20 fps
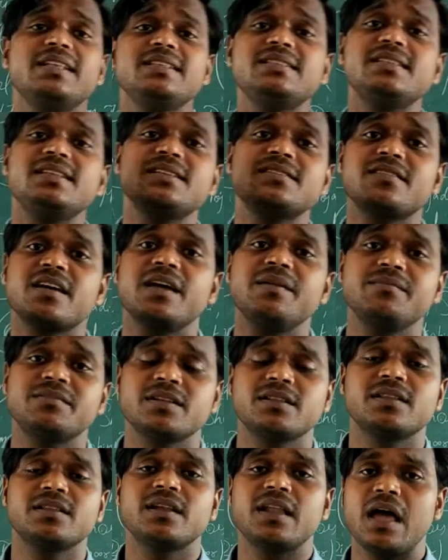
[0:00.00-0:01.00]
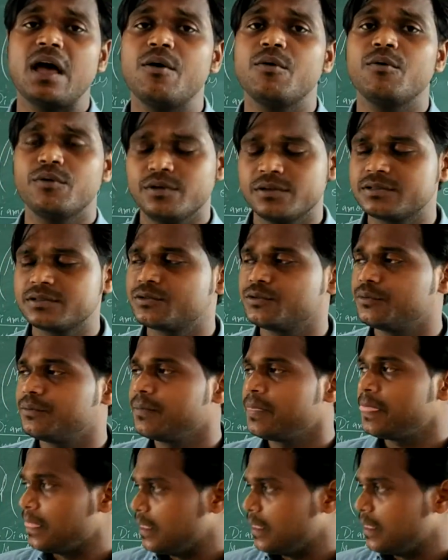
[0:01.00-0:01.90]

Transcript: ancient time till the now also.